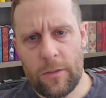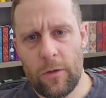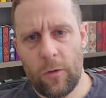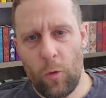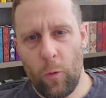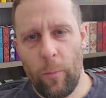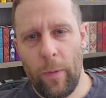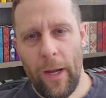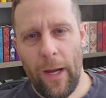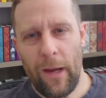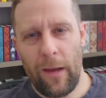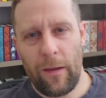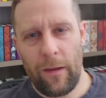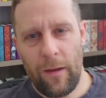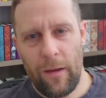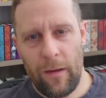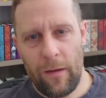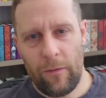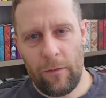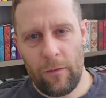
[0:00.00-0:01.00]
circle
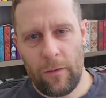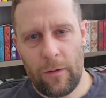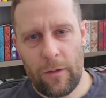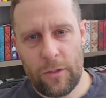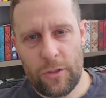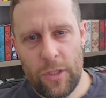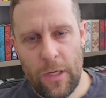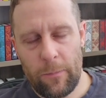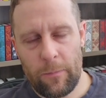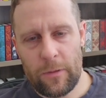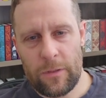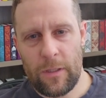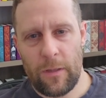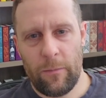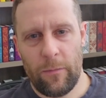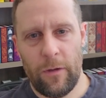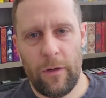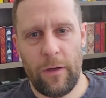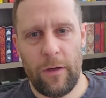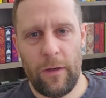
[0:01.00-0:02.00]
back and look at a chapter
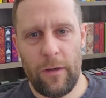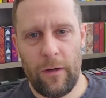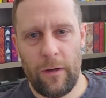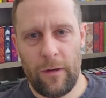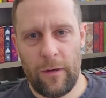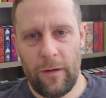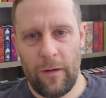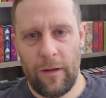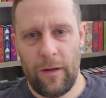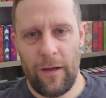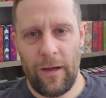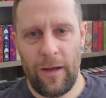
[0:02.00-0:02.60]
summary